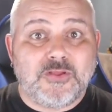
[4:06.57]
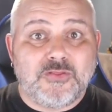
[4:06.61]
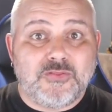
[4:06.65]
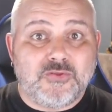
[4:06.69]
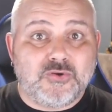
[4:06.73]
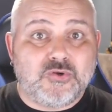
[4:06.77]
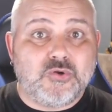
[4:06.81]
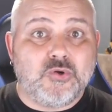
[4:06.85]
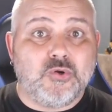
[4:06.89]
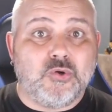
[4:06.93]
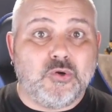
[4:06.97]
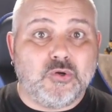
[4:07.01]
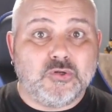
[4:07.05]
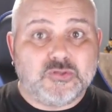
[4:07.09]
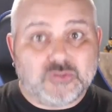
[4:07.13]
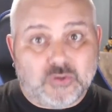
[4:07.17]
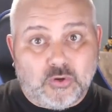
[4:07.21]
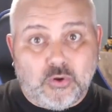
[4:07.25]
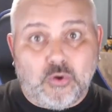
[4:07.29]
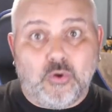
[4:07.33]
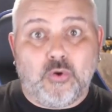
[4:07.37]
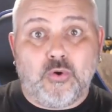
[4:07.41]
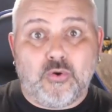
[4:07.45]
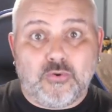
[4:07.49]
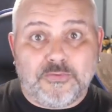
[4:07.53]
the court
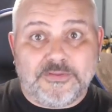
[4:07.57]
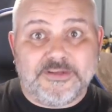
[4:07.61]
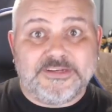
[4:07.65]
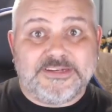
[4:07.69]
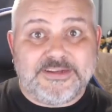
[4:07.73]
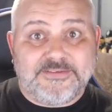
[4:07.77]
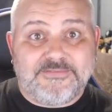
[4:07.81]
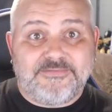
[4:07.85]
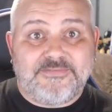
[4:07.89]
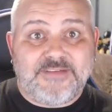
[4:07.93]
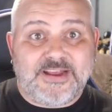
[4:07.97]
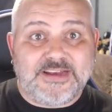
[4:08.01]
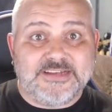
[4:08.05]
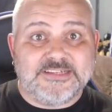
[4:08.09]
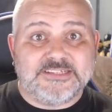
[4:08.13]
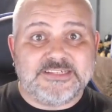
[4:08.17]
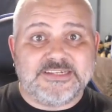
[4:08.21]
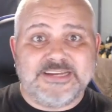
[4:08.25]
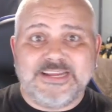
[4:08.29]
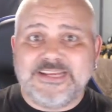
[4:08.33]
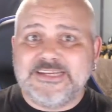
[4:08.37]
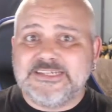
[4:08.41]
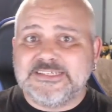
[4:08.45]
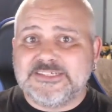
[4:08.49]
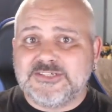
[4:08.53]
or the defence
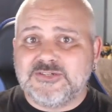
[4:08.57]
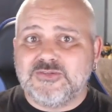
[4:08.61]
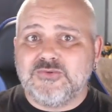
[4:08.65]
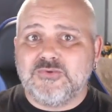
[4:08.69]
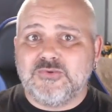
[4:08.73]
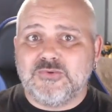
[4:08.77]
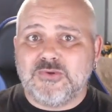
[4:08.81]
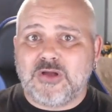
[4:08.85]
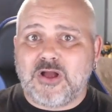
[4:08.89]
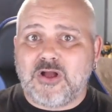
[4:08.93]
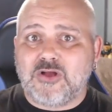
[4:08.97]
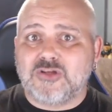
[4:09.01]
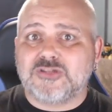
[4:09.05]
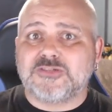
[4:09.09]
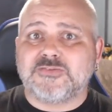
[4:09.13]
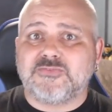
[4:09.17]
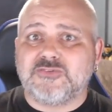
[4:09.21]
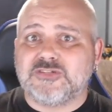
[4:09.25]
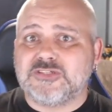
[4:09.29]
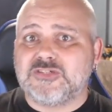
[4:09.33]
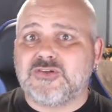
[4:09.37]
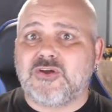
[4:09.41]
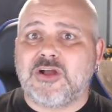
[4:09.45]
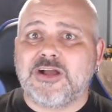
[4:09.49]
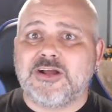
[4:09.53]
needs to ask for
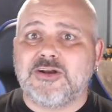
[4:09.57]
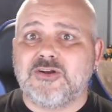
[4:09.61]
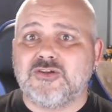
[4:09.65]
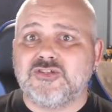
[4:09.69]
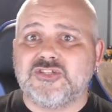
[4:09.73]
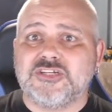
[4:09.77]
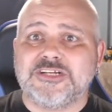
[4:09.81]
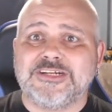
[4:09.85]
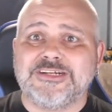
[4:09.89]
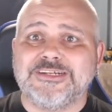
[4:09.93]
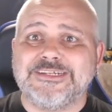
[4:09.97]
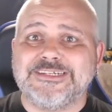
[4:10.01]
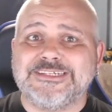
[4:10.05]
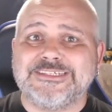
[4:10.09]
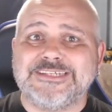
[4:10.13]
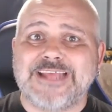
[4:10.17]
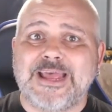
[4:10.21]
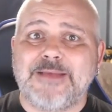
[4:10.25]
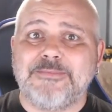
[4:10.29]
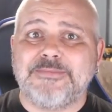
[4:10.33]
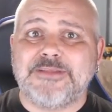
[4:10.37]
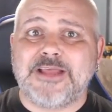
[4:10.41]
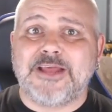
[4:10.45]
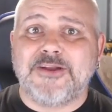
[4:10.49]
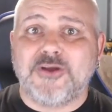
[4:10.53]
a psychological
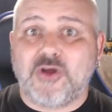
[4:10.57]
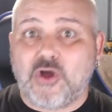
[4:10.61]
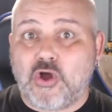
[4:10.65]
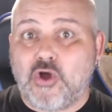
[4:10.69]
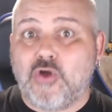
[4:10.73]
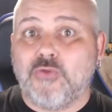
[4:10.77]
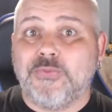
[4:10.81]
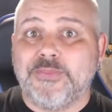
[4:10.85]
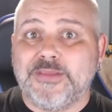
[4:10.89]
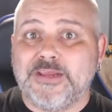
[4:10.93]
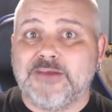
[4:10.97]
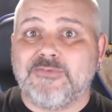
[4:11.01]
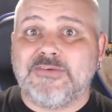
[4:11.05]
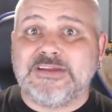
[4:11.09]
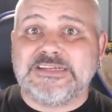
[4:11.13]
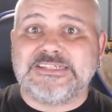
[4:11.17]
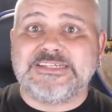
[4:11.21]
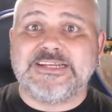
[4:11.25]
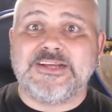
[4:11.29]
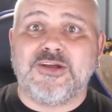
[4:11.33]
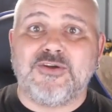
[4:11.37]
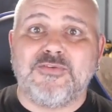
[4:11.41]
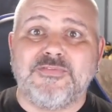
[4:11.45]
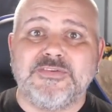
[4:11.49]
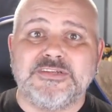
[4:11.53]
exam done on the
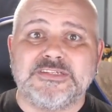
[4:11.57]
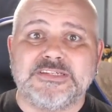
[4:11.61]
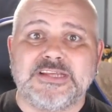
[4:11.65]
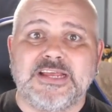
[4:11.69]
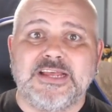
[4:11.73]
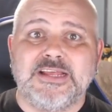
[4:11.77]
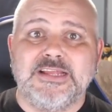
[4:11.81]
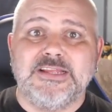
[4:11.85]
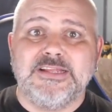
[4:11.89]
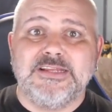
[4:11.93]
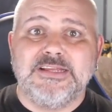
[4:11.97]
arresting officer